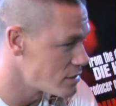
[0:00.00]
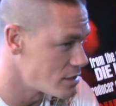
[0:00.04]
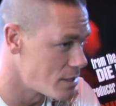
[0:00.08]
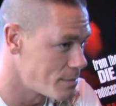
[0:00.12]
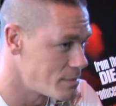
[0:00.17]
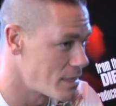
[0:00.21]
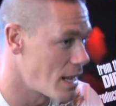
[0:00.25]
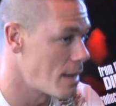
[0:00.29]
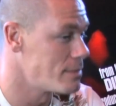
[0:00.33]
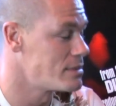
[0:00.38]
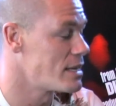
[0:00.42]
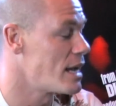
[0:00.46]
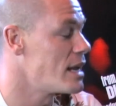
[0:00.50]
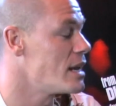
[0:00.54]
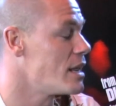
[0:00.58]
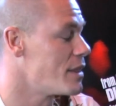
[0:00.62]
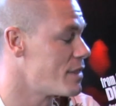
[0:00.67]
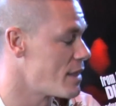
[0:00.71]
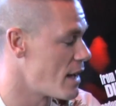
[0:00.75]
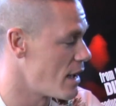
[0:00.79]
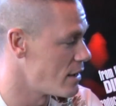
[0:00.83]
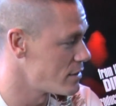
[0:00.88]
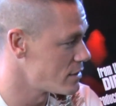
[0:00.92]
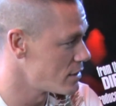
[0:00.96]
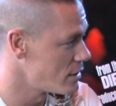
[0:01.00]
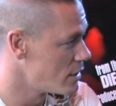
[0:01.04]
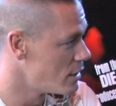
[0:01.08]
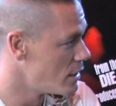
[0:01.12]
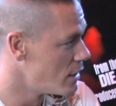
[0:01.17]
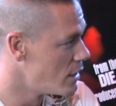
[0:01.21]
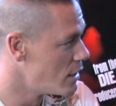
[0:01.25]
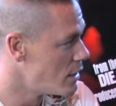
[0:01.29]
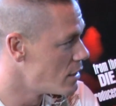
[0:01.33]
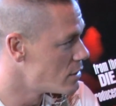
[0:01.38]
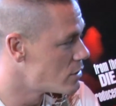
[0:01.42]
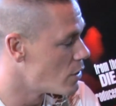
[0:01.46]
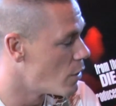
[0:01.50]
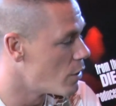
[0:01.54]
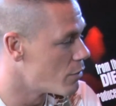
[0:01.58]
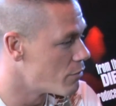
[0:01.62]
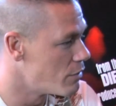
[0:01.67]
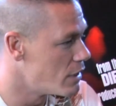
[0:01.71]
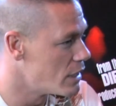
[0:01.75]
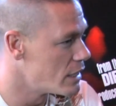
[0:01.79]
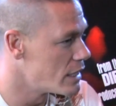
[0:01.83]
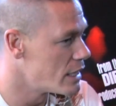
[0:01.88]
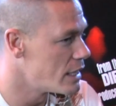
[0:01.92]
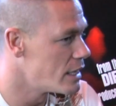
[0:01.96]
sometimes 80,000. So it
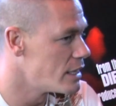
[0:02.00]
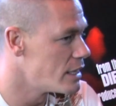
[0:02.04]
really